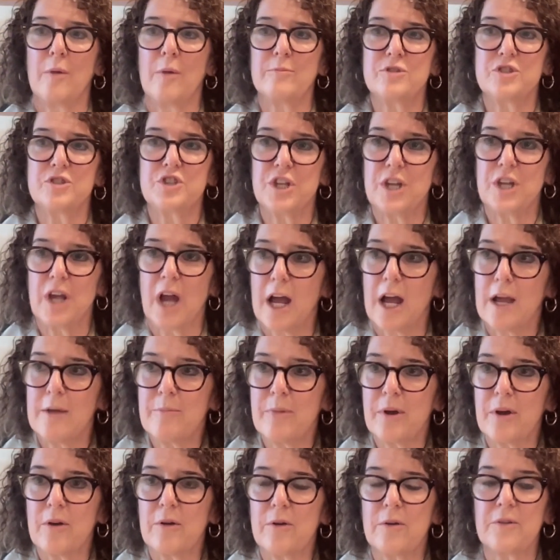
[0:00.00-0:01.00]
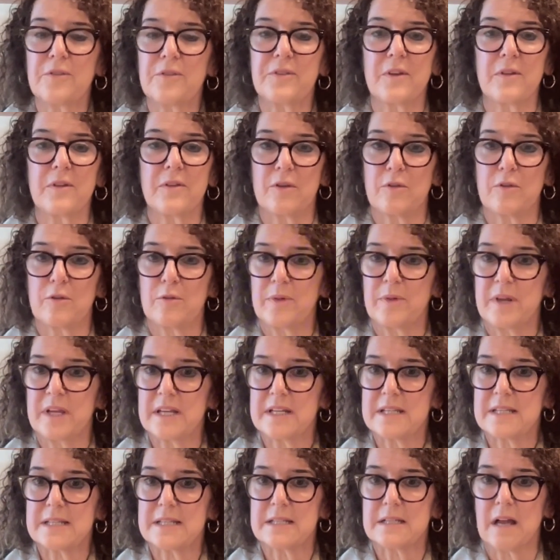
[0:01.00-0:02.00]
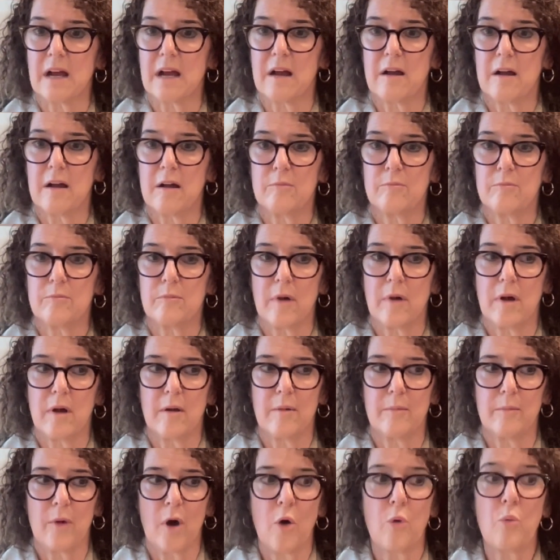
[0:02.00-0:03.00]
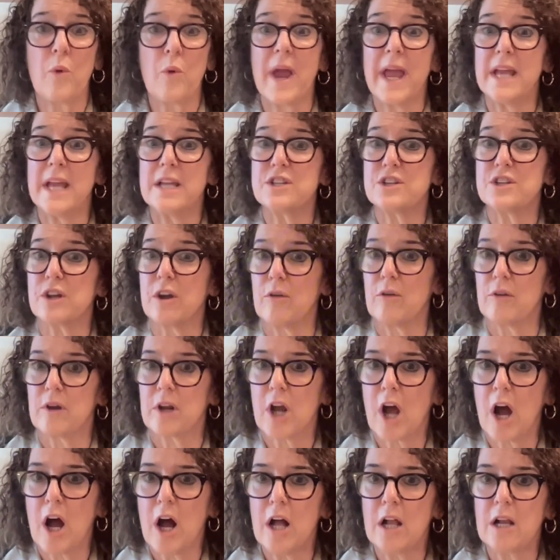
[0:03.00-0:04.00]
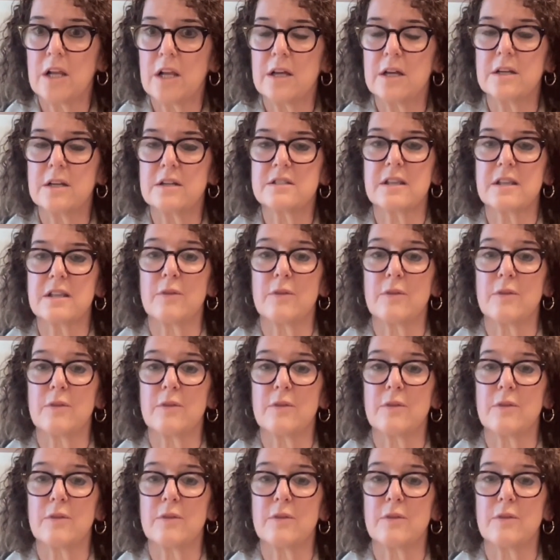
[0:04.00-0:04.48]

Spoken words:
GI bills, that there would be a way to go to college,